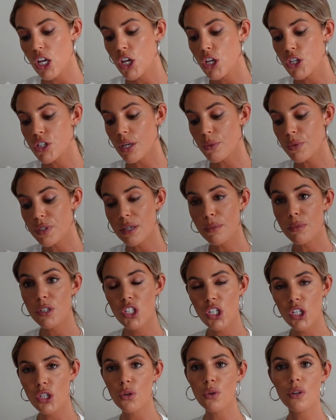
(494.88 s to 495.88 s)
So that was number
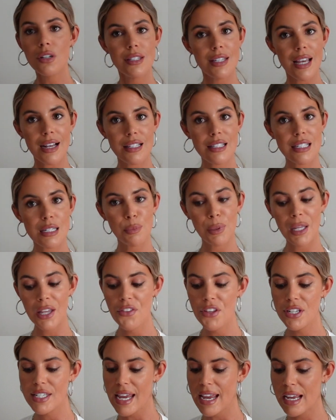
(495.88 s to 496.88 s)
two text to plan
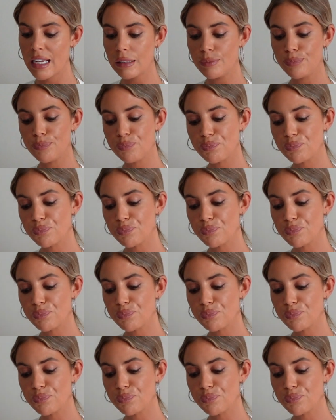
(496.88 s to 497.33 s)
the date.